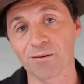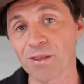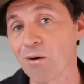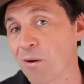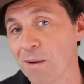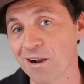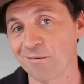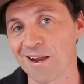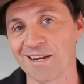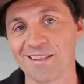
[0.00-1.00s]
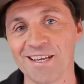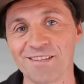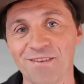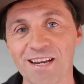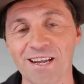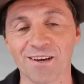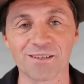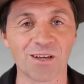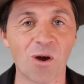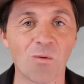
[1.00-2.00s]
Although I muck around in these
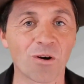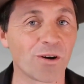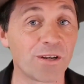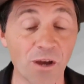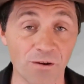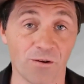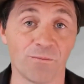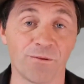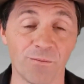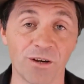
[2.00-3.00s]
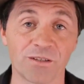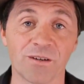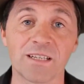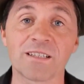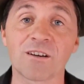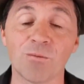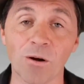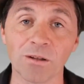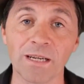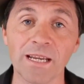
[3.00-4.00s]
videos, what I don't compromise on is the
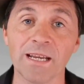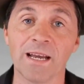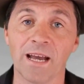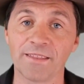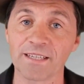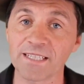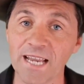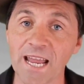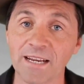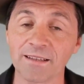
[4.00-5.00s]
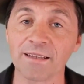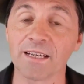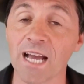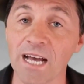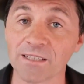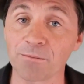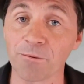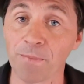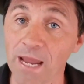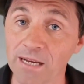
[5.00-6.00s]
quality and the standard that the cars are
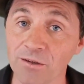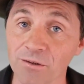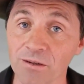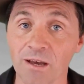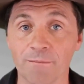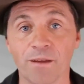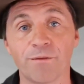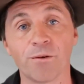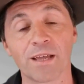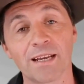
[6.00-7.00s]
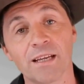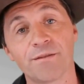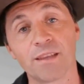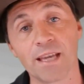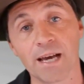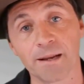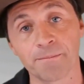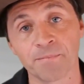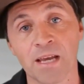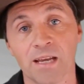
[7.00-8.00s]
prepared to before they leave the yard.
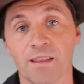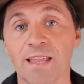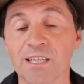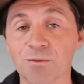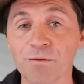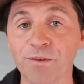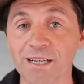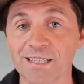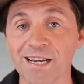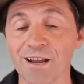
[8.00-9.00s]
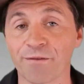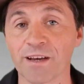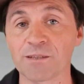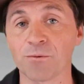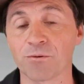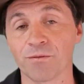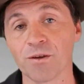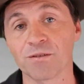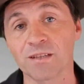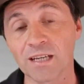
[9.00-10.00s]
And that's reflected in our Facebook
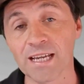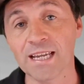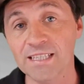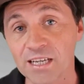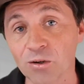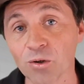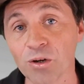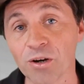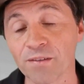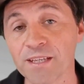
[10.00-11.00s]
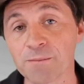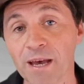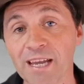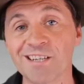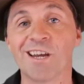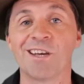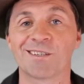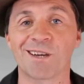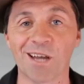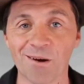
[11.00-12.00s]
reviews. The link is included on this page,
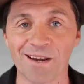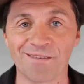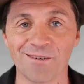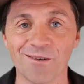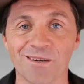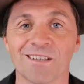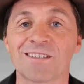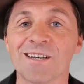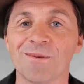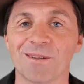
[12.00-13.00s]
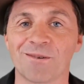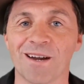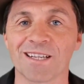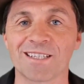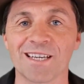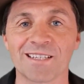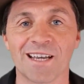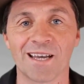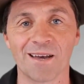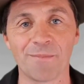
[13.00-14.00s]
so go and have a look and see what the crowd says
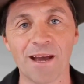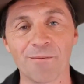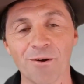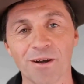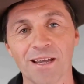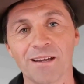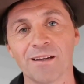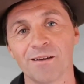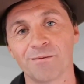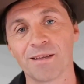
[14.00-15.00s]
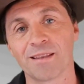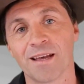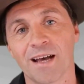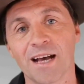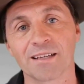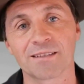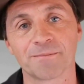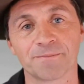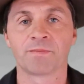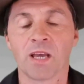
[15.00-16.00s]
about working with us.
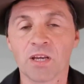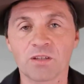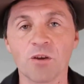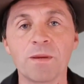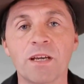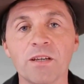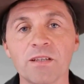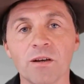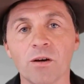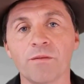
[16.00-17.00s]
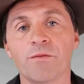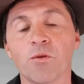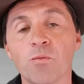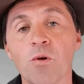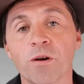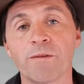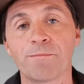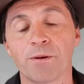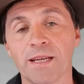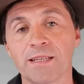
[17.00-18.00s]
So because of the work we
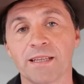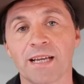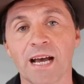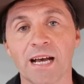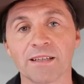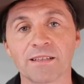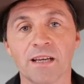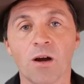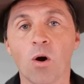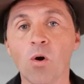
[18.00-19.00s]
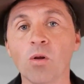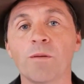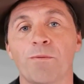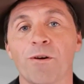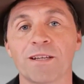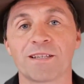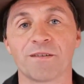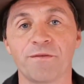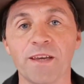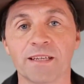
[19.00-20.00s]
put into the cars, all the prices are
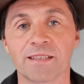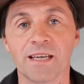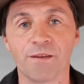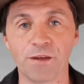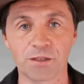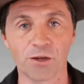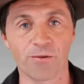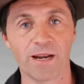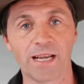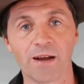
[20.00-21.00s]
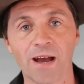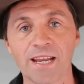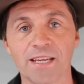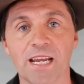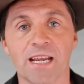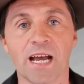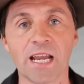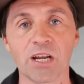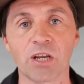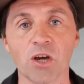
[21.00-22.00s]
fixed. If you turn around and go, hey Dean, are
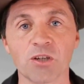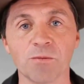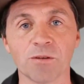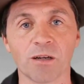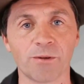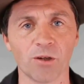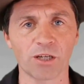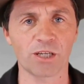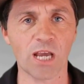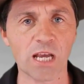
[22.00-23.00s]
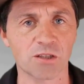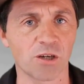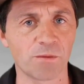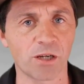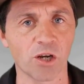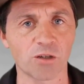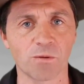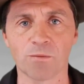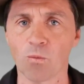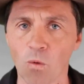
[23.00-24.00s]
you negotiable? I'll be like, yes, I'm
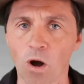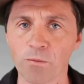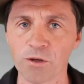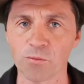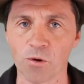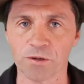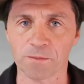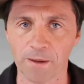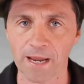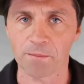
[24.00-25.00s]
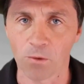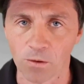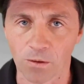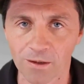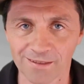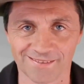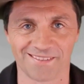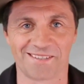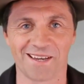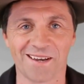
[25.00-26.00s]
negotiable, but why would you want to pay more?
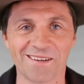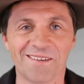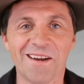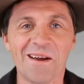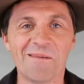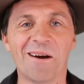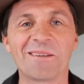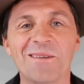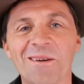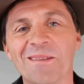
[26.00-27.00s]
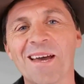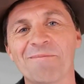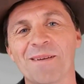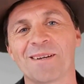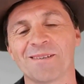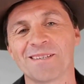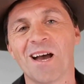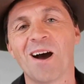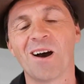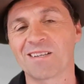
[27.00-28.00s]
So I do that because
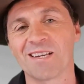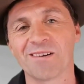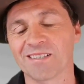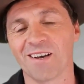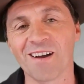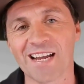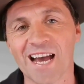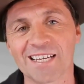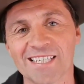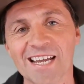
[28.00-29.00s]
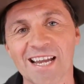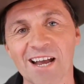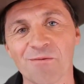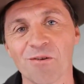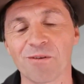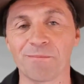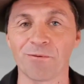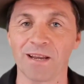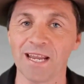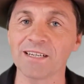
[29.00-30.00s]
I can't take out what we
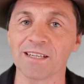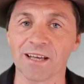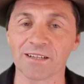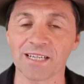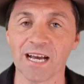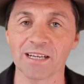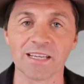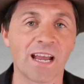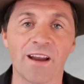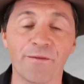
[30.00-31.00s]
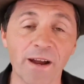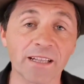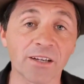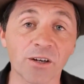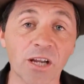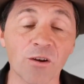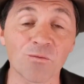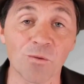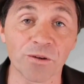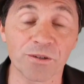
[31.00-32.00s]
put into those cars, and frankly I
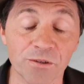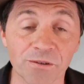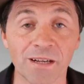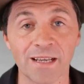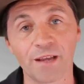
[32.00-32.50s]
don't want to.